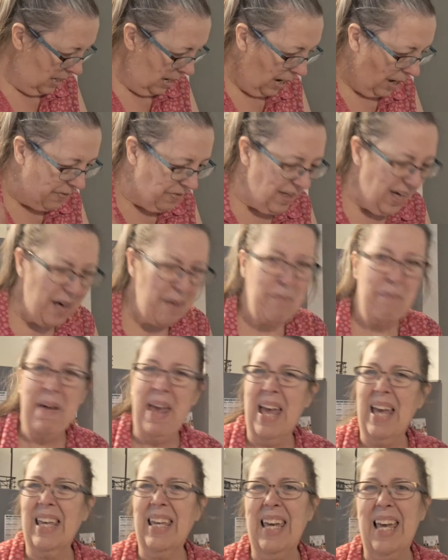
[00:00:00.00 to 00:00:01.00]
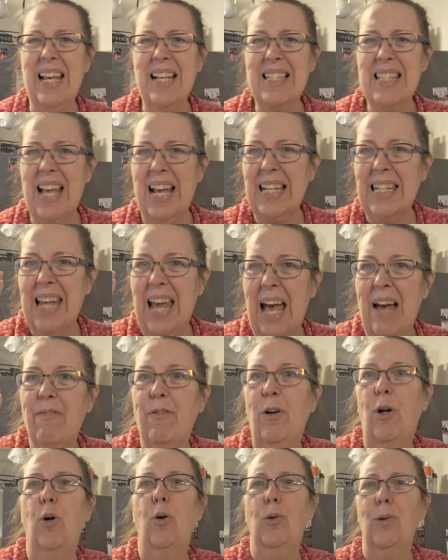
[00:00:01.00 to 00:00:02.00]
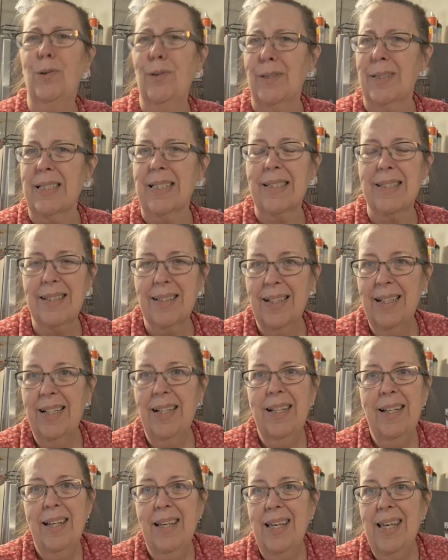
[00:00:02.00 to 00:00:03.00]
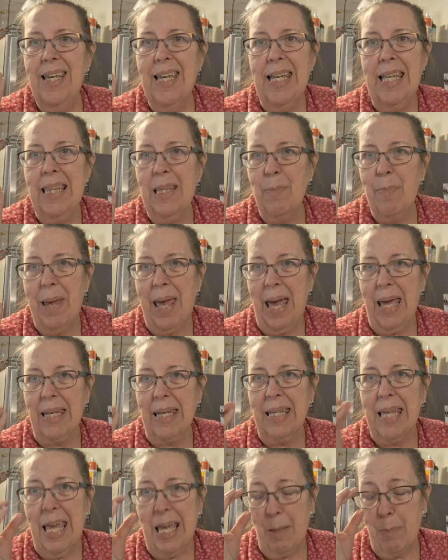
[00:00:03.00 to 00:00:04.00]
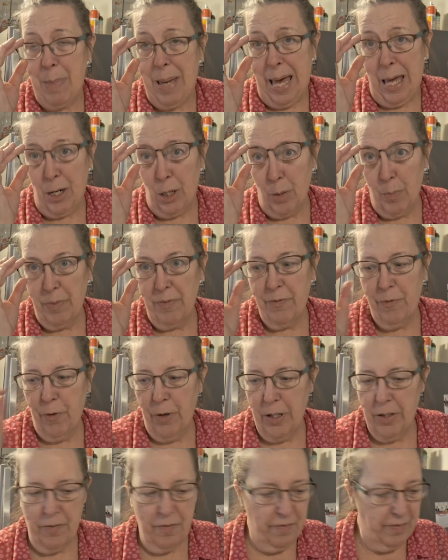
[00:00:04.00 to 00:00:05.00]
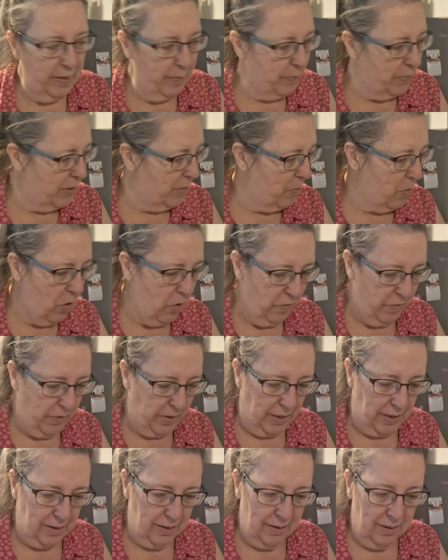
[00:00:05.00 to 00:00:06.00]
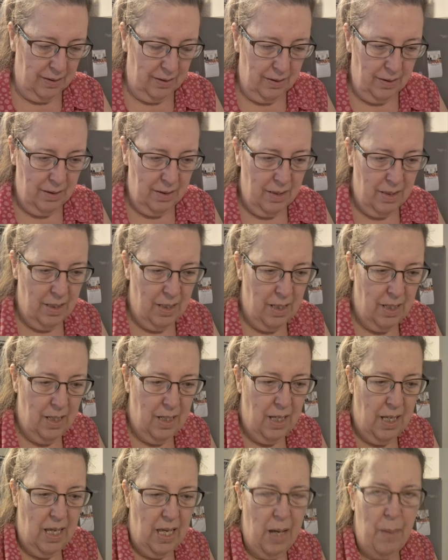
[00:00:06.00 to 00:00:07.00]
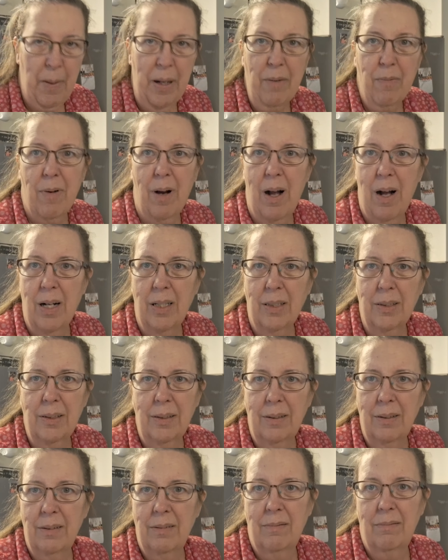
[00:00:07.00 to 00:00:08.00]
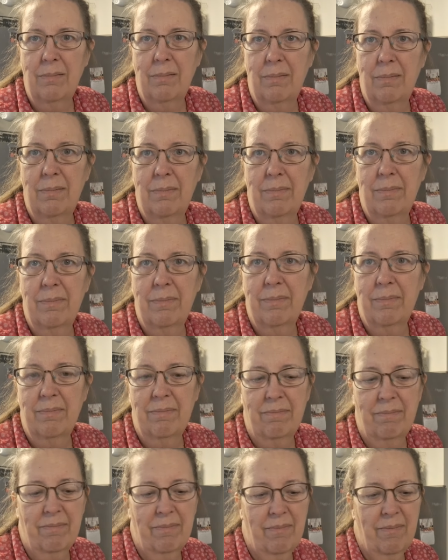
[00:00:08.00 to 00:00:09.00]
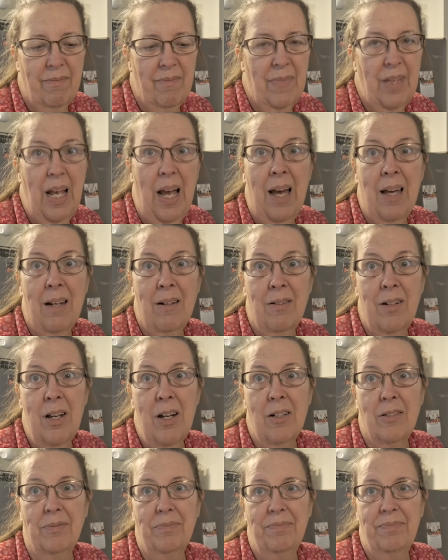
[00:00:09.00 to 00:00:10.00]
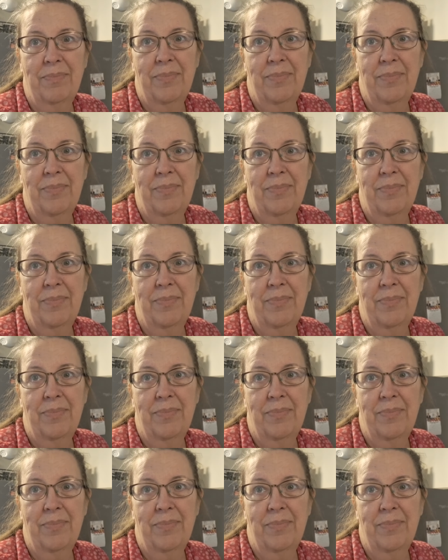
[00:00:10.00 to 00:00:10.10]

I thought pancakes had to have holes in the pancake batter before you flipped them over. Am I wrong? I don't know. I don't know.